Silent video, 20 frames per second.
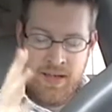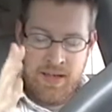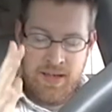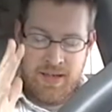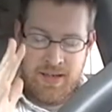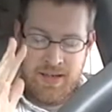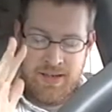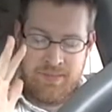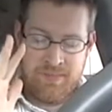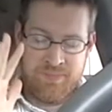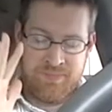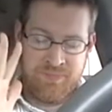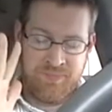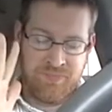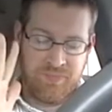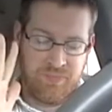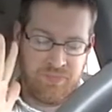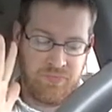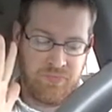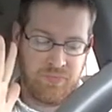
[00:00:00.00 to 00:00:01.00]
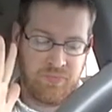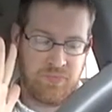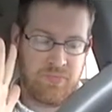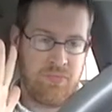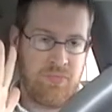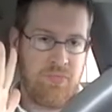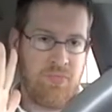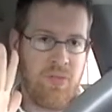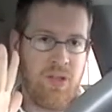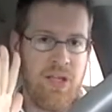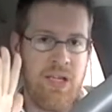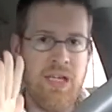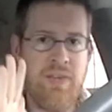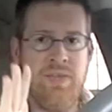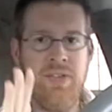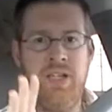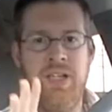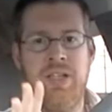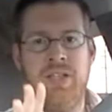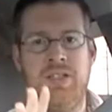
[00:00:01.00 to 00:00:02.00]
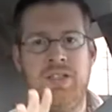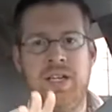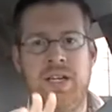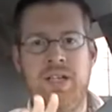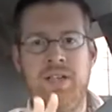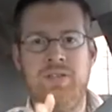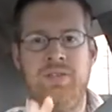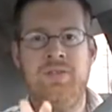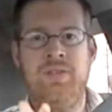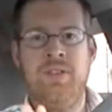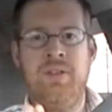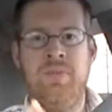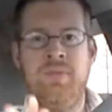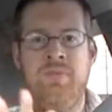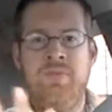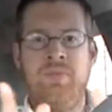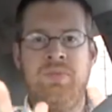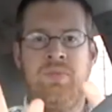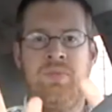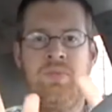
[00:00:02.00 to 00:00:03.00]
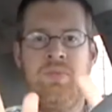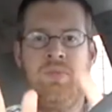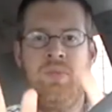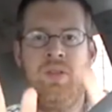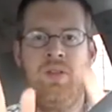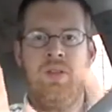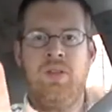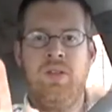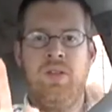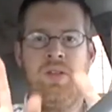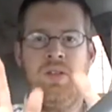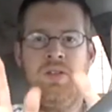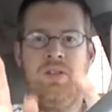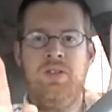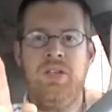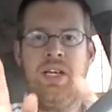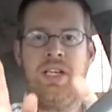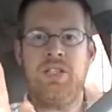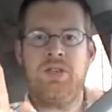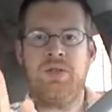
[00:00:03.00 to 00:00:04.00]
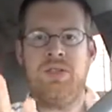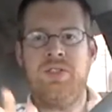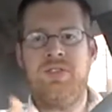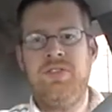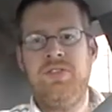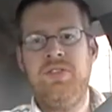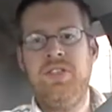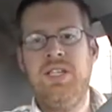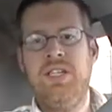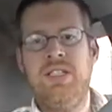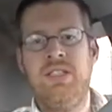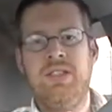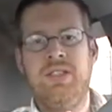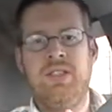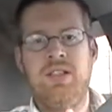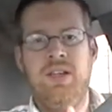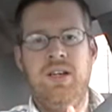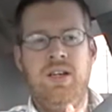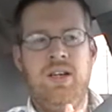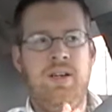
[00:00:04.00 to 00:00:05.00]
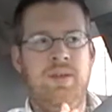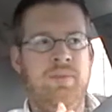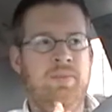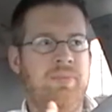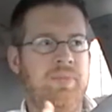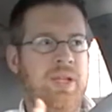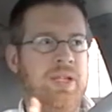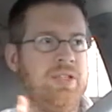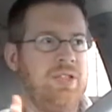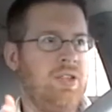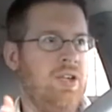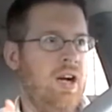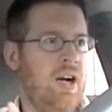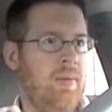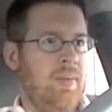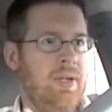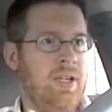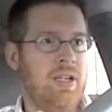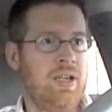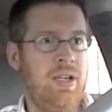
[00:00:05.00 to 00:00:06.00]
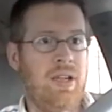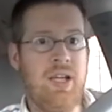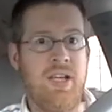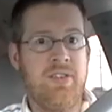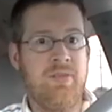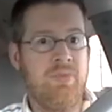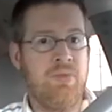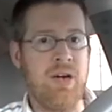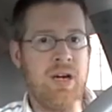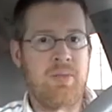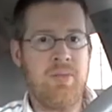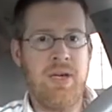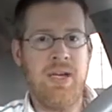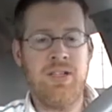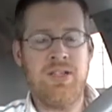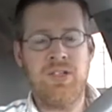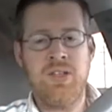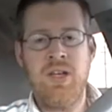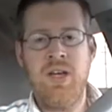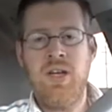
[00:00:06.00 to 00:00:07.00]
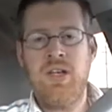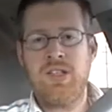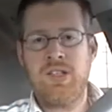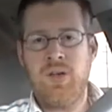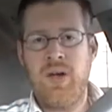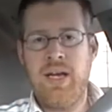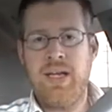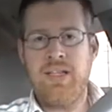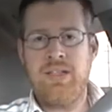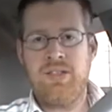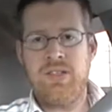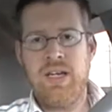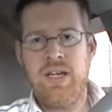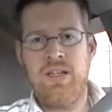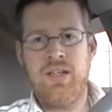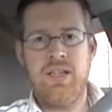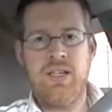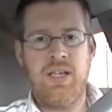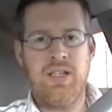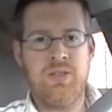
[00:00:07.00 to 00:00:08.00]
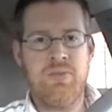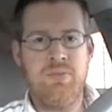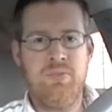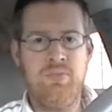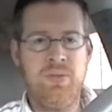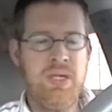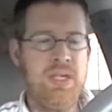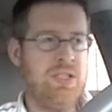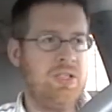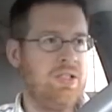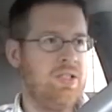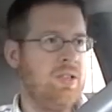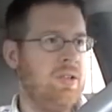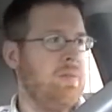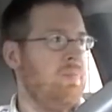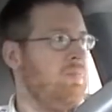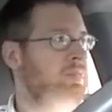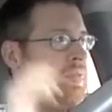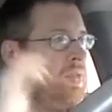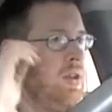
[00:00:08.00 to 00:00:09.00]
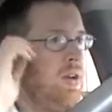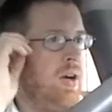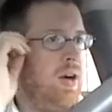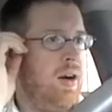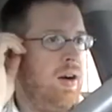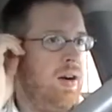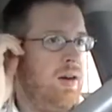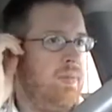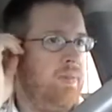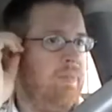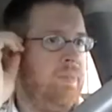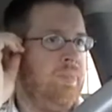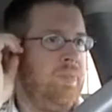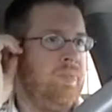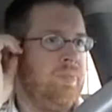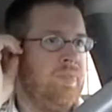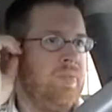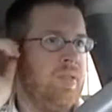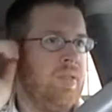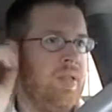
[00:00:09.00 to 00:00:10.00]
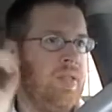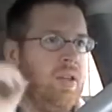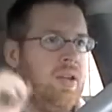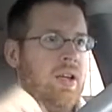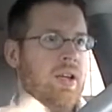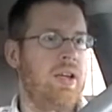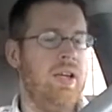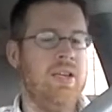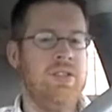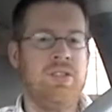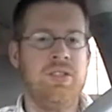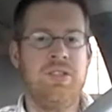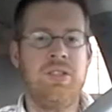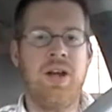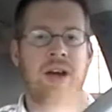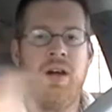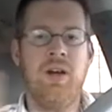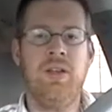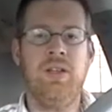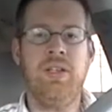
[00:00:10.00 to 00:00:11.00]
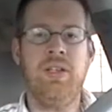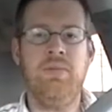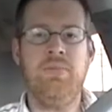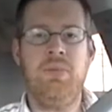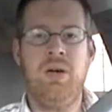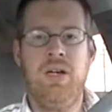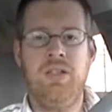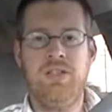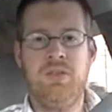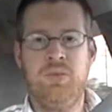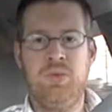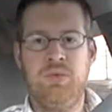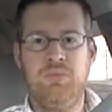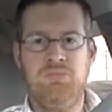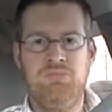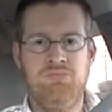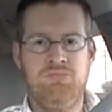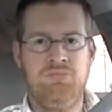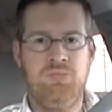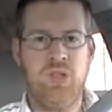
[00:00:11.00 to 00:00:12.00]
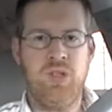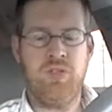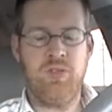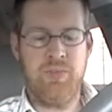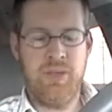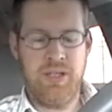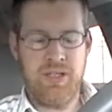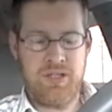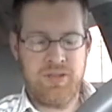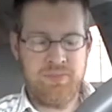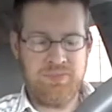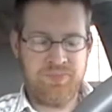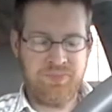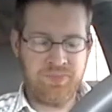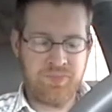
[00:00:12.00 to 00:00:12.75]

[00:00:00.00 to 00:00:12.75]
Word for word: Um, even his kind of dexterous feet, um, that's common in a lot of primates. So I could say that yes, Beast um, is entirely possible. Good for Beast.